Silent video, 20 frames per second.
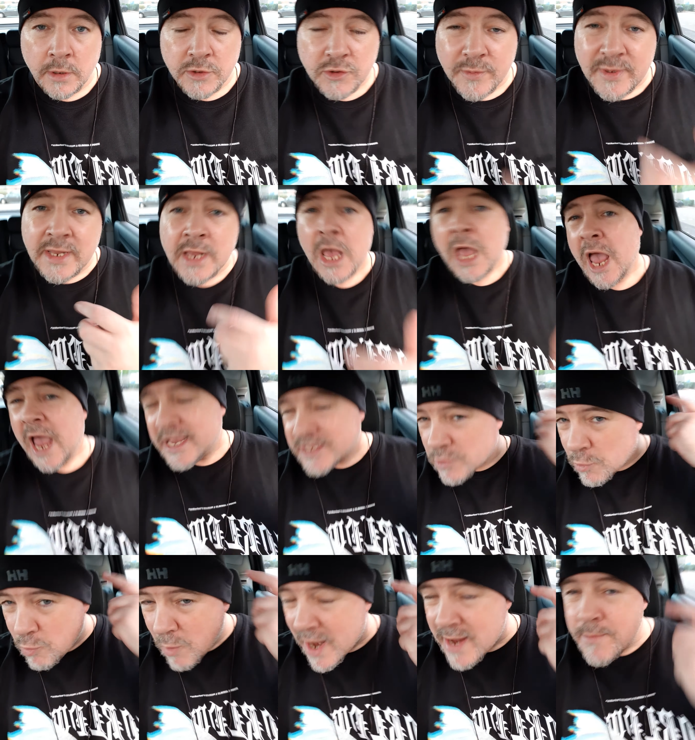I mean, it's
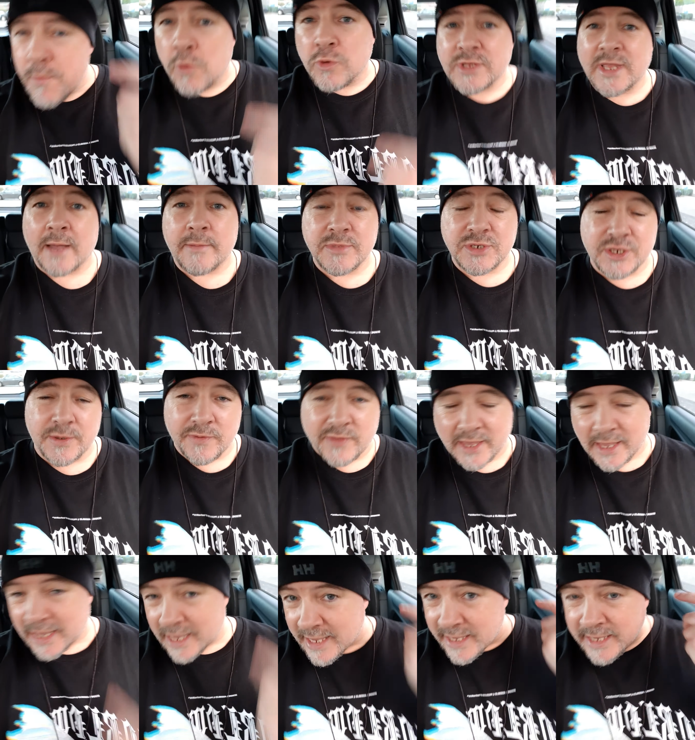a way more damaging
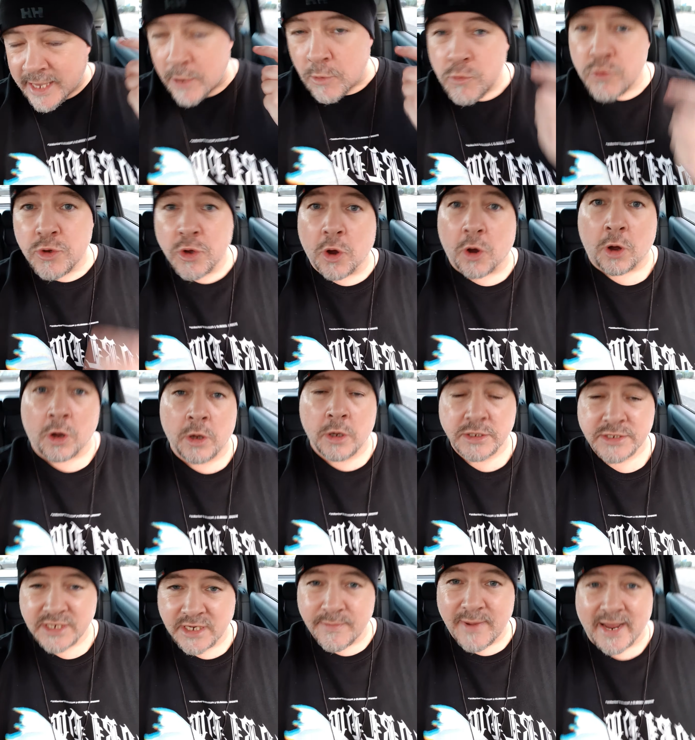thing. It can kill you
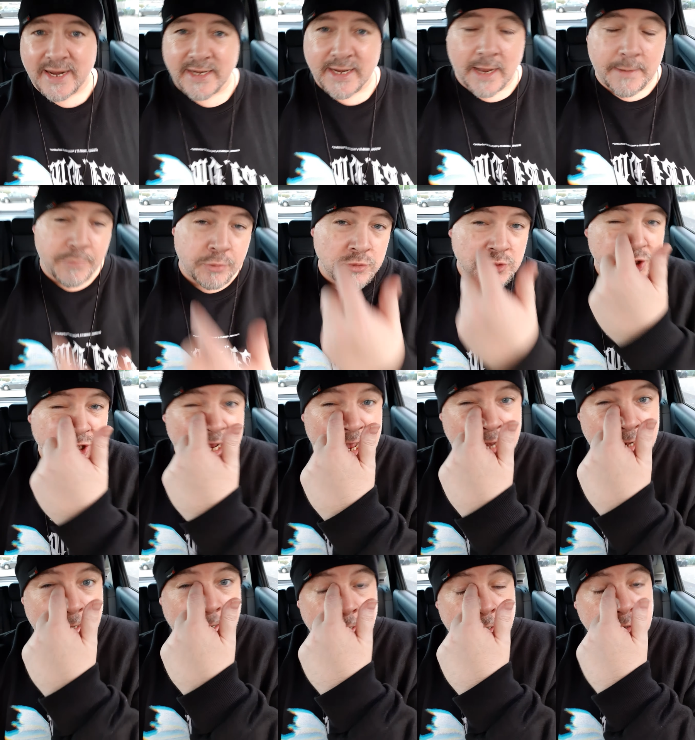to the back of the head punch
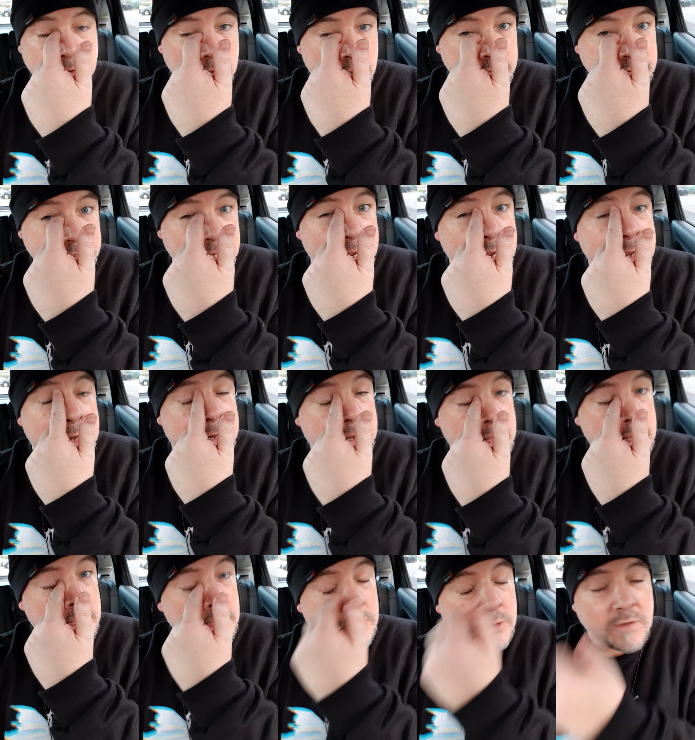can. Do you know I'm saying?
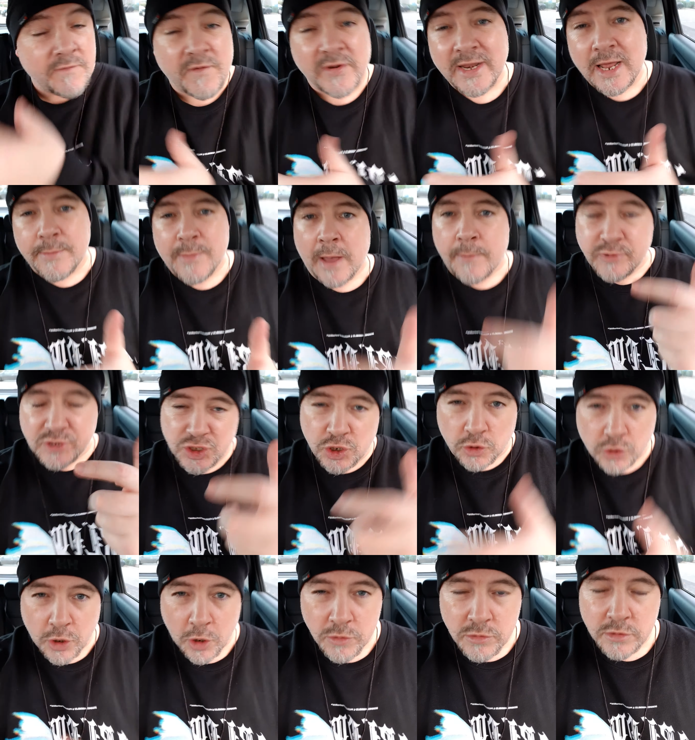Go find out about
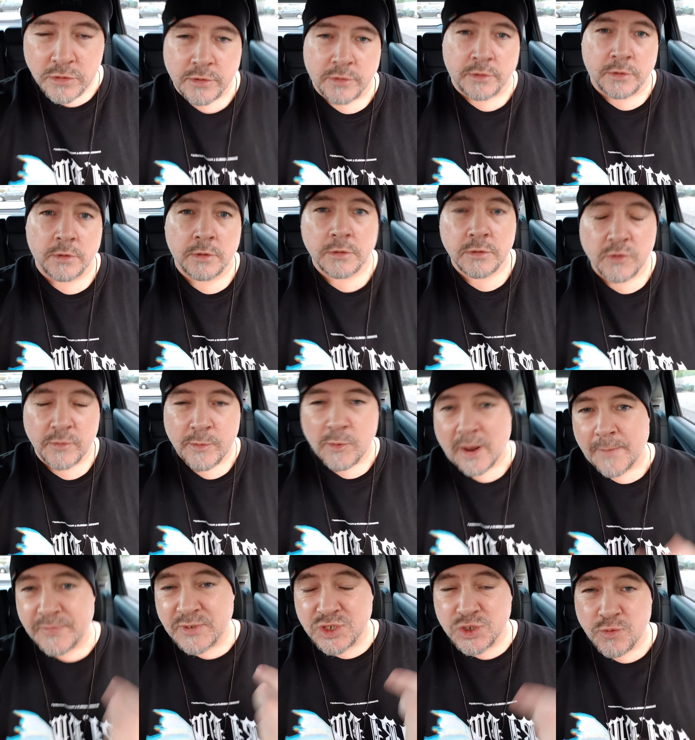Prichard Colon. I mean, what
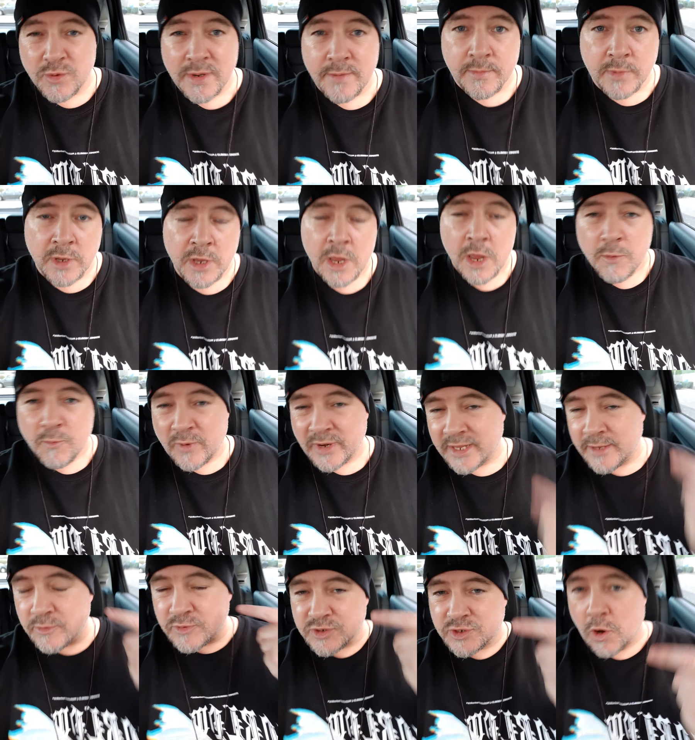happened to him when
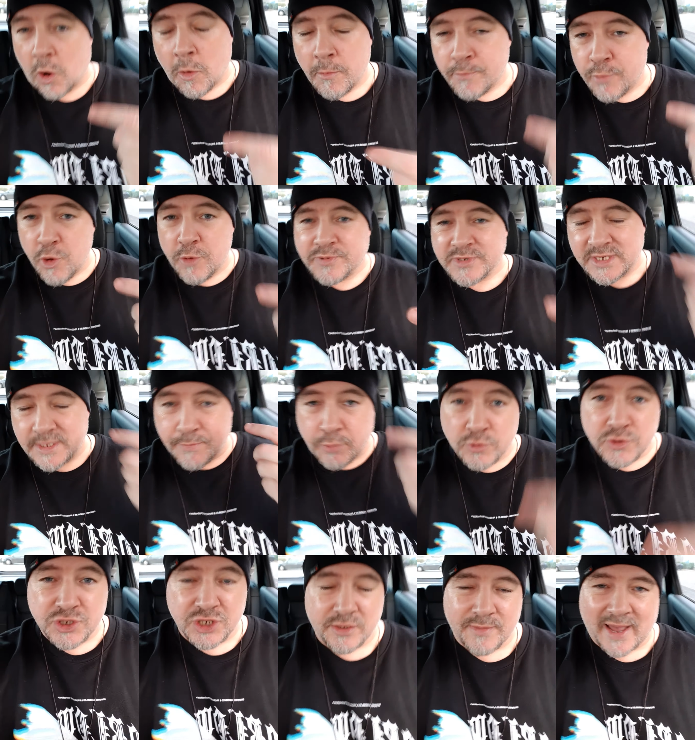he was on purposely
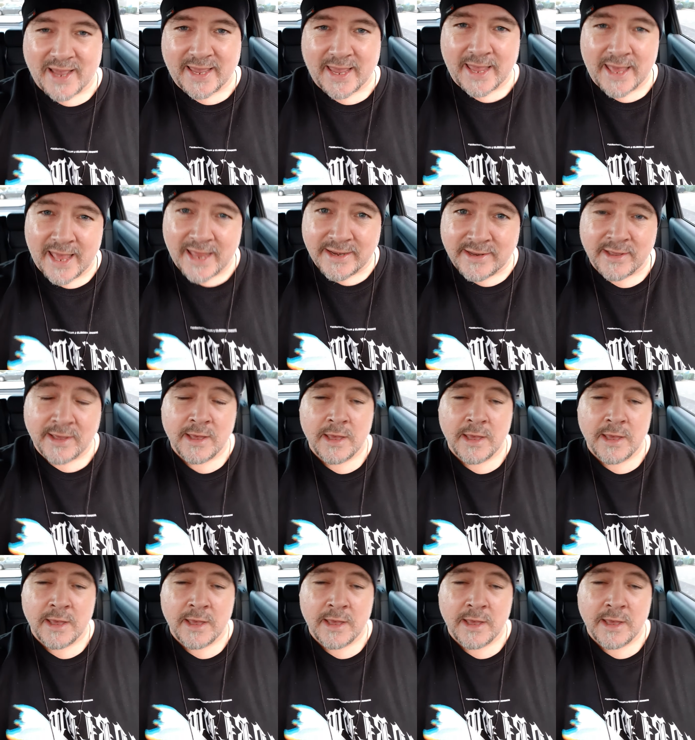punched to the back of the head